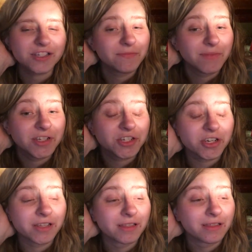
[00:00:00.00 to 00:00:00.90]

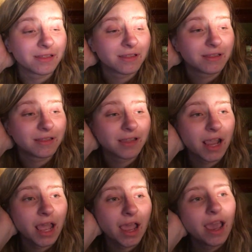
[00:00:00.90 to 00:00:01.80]
mention
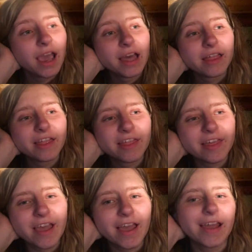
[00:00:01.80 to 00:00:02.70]

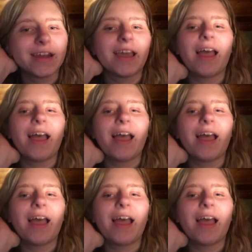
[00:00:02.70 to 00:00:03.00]
that